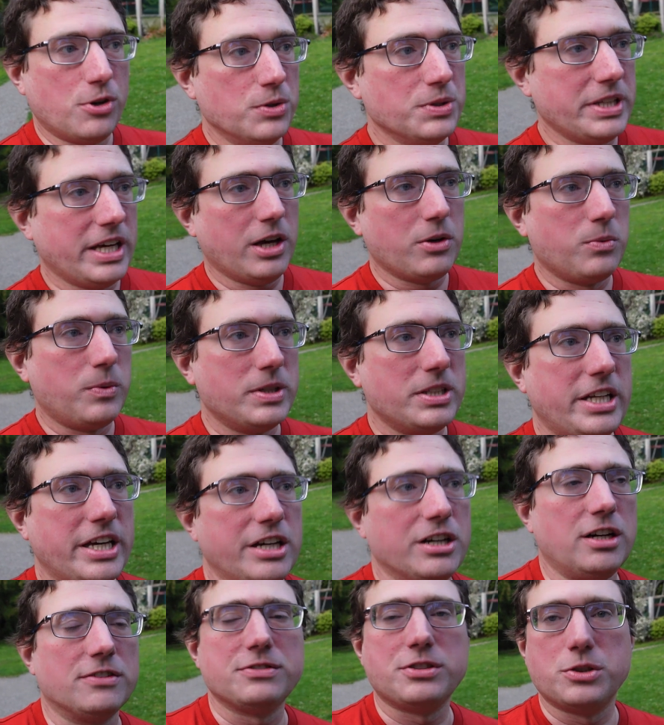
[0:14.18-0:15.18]
only had one day
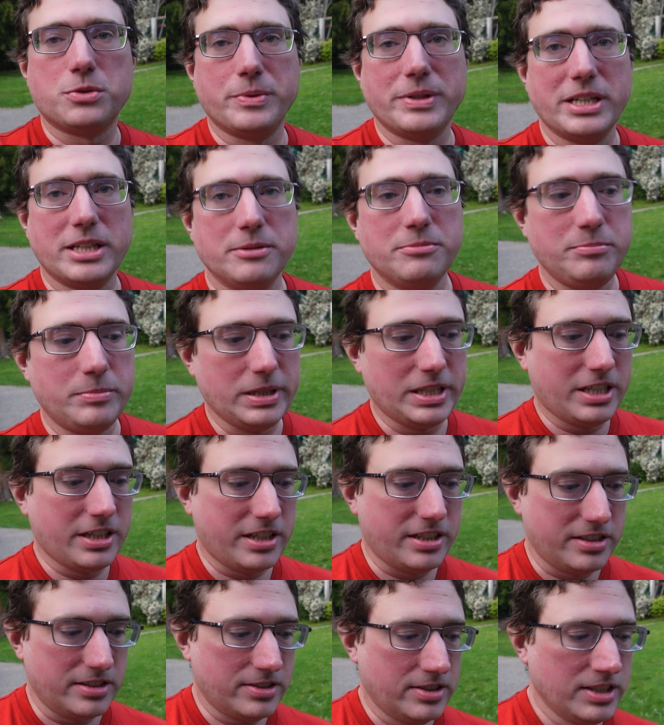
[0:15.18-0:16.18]
off this weekend
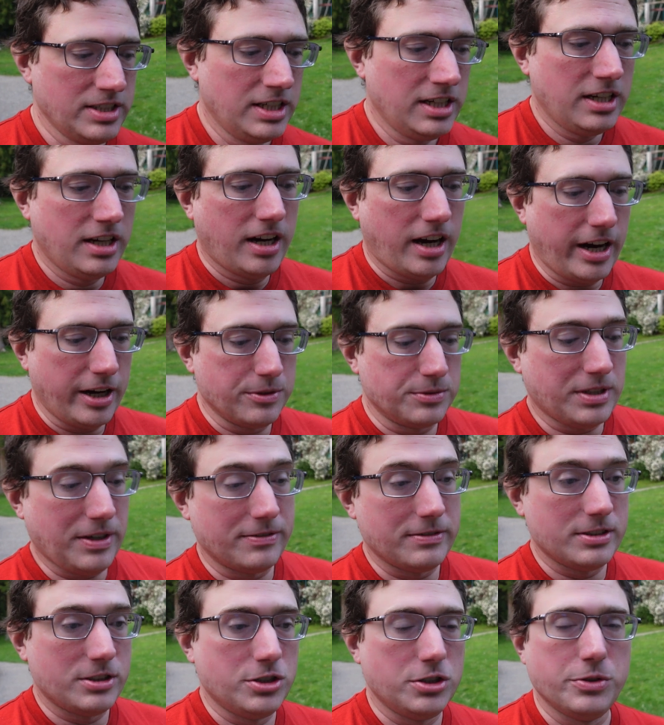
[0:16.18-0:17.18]
because I was
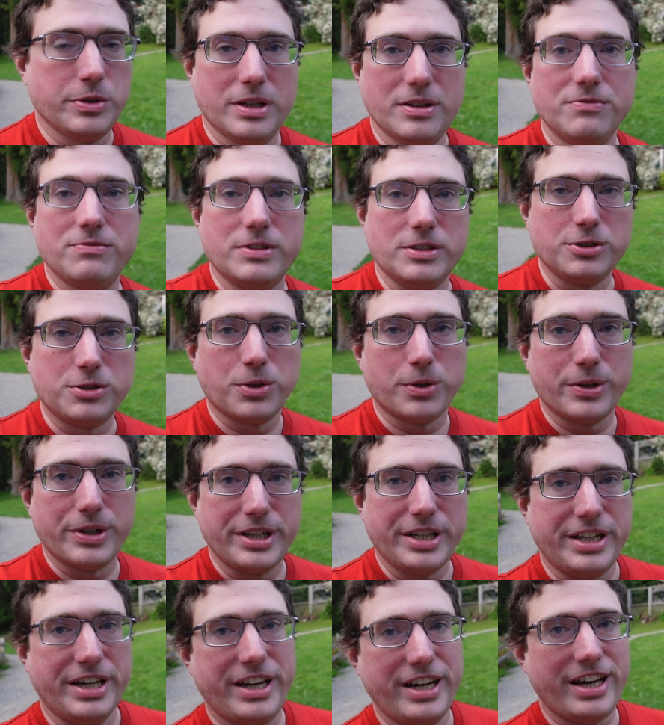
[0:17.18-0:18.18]
having to do
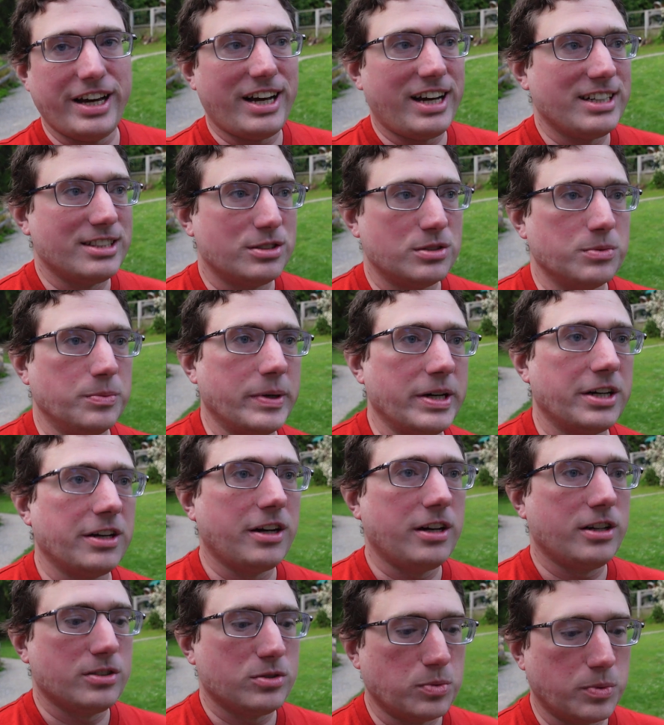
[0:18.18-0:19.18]
inventory at the
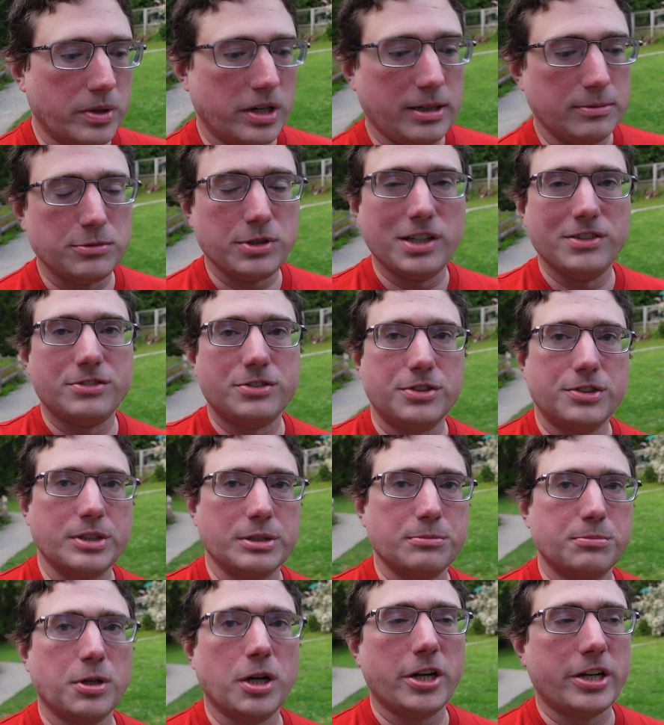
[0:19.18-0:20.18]
warehouse where I'm
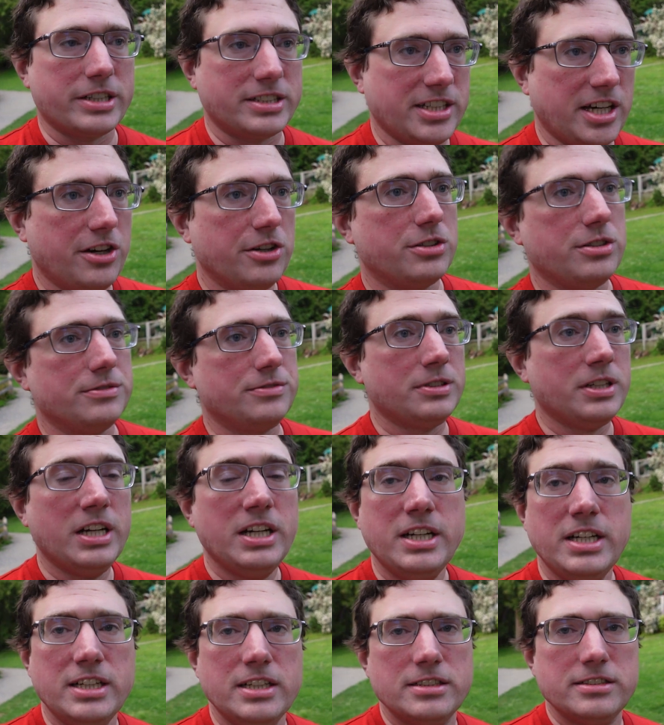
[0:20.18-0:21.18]
transferring product out of
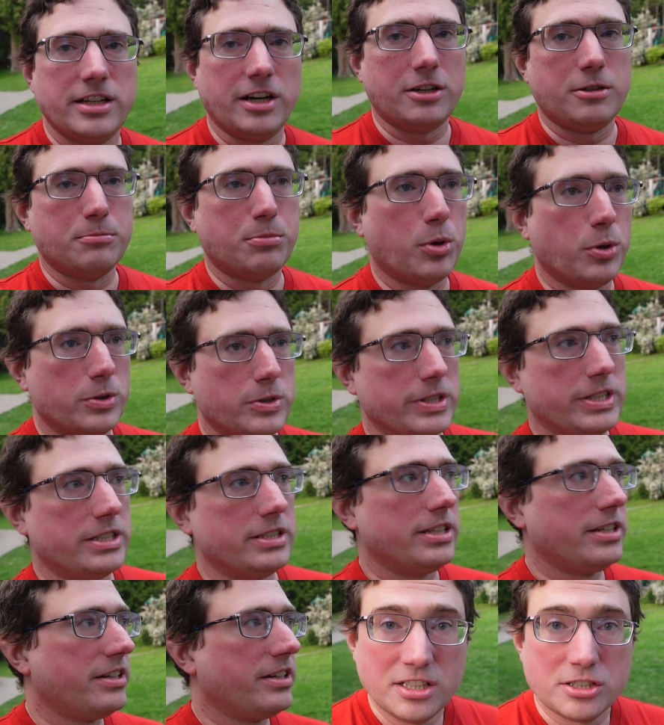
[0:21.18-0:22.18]
down in Portland.